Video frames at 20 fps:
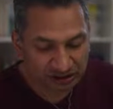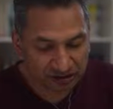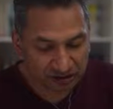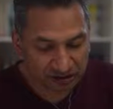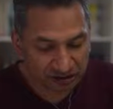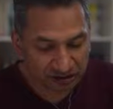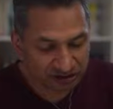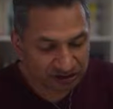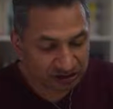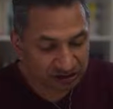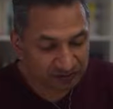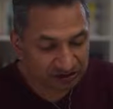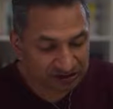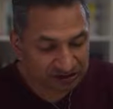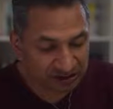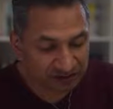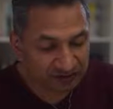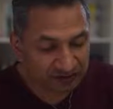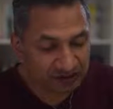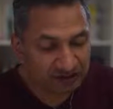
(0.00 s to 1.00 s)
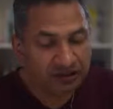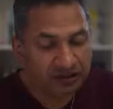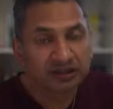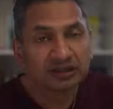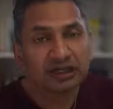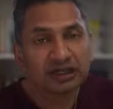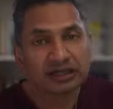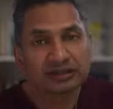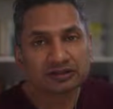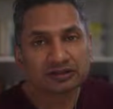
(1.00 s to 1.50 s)
the Coliseum itself,
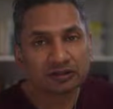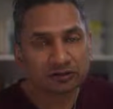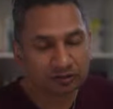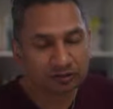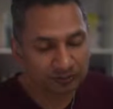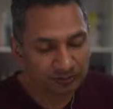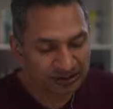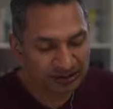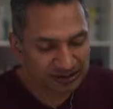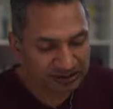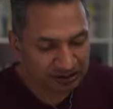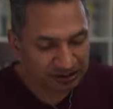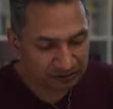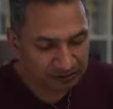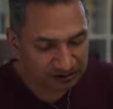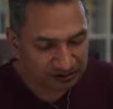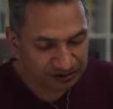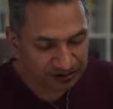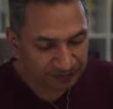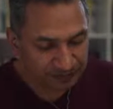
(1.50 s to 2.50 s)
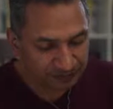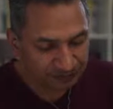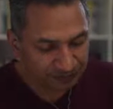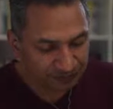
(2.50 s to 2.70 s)
and local media outlets.